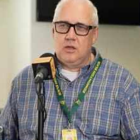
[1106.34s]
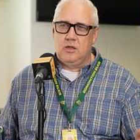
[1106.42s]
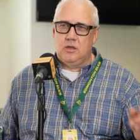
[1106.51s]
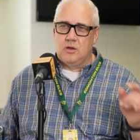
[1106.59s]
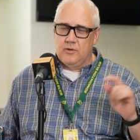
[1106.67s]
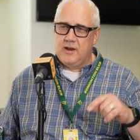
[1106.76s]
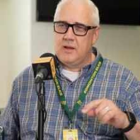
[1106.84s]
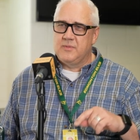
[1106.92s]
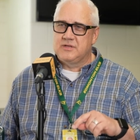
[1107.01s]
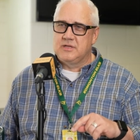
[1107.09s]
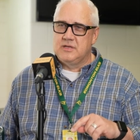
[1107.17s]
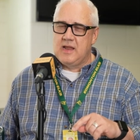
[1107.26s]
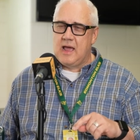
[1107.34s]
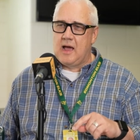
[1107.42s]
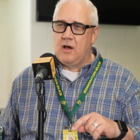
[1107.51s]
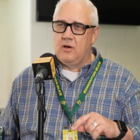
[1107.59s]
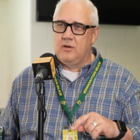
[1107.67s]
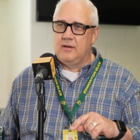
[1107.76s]
You're in Edmonton
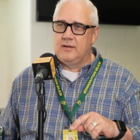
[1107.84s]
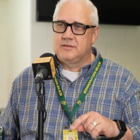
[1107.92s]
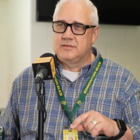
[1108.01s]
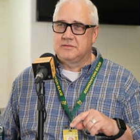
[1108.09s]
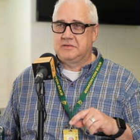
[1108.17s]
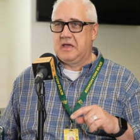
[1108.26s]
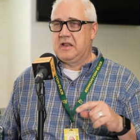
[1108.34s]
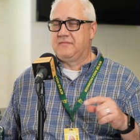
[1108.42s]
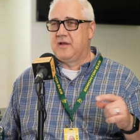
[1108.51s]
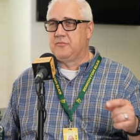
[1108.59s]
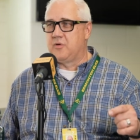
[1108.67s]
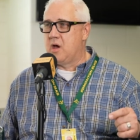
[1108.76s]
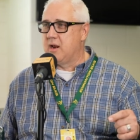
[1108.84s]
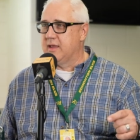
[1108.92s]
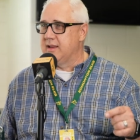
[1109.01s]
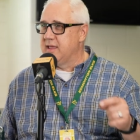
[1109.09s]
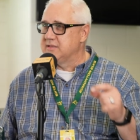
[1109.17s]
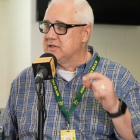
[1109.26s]
now. It's kind of ironic
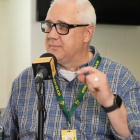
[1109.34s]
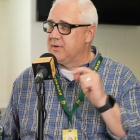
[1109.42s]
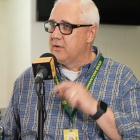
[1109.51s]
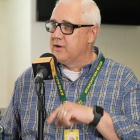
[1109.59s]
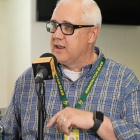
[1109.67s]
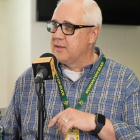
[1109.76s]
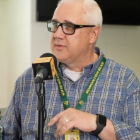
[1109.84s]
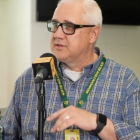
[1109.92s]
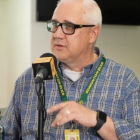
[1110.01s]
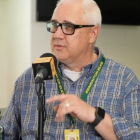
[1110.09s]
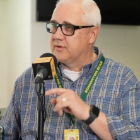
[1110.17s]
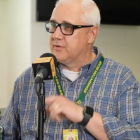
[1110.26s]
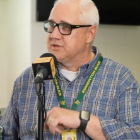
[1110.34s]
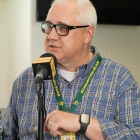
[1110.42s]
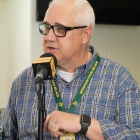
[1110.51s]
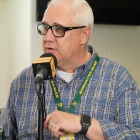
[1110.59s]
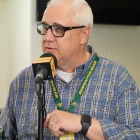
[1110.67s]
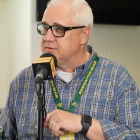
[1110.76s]
it ends up you're in Edmonton with Chris
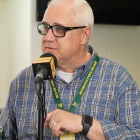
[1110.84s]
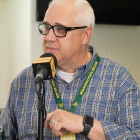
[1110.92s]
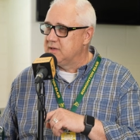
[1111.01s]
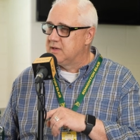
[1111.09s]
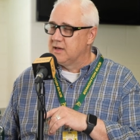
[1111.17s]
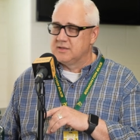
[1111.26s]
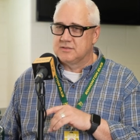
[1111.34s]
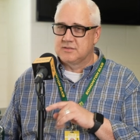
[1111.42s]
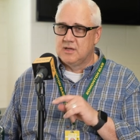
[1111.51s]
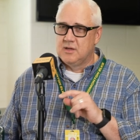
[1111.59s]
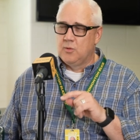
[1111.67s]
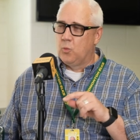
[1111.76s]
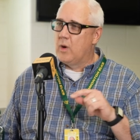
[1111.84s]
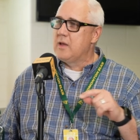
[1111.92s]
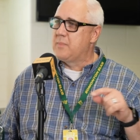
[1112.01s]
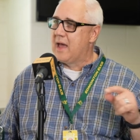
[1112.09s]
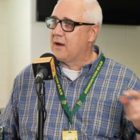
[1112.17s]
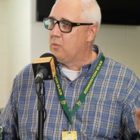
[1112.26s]
Jones, because way
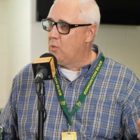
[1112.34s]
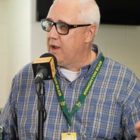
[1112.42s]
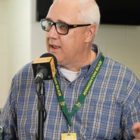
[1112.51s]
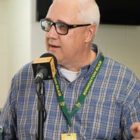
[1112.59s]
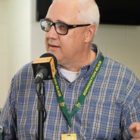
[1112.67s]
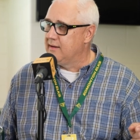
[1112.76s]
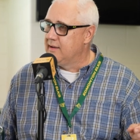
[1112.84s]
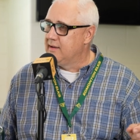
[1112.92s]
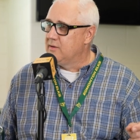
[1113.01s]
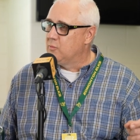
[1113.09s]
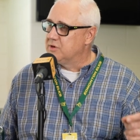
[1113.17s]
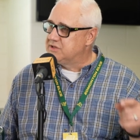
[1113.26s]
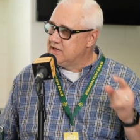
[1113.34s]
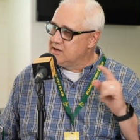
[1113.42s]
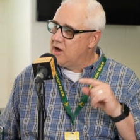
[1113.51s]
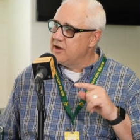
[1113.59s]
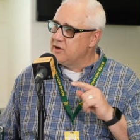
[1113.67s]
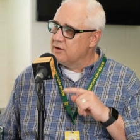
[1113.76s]
back when, was he
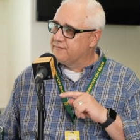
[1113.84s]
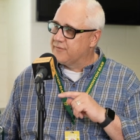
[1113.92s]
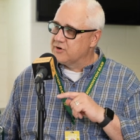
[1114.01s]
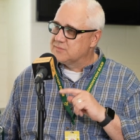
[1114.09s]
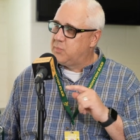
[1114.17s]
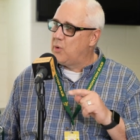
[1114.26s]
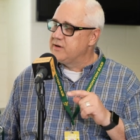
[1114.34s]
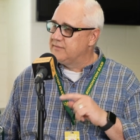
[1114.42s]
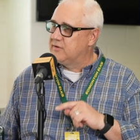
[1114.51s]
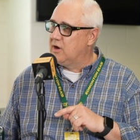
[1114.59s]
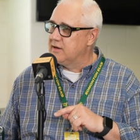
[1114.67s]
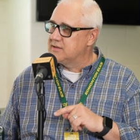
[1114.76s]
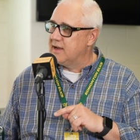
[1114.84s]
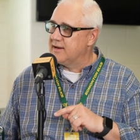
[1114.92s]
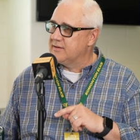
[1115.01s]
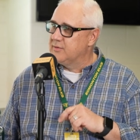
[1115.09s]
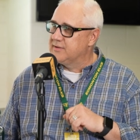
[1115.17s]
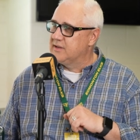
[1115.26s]
not your first point of
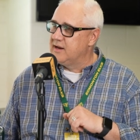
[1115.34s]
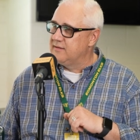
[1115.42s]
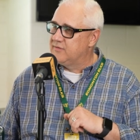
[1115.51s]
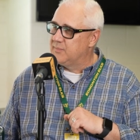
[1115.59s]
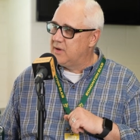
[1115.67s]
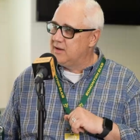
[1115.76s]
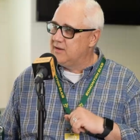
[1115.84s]
contact with the Canadian Football